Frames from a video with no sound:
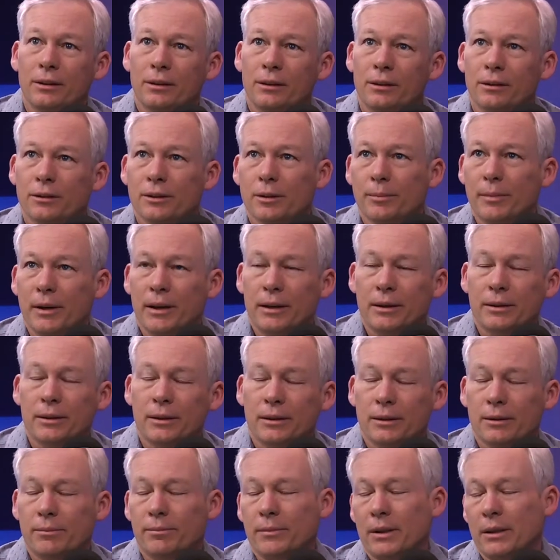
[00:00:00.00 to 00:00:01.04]
somebody
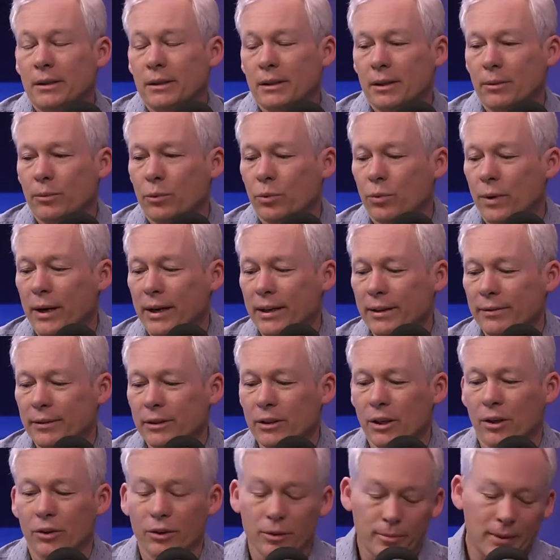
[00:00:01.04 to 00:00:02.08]
may say, well, why even
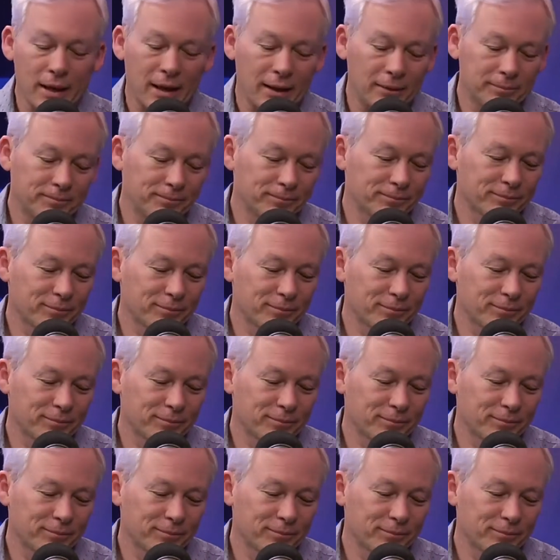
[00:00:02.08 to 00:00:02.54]
talk about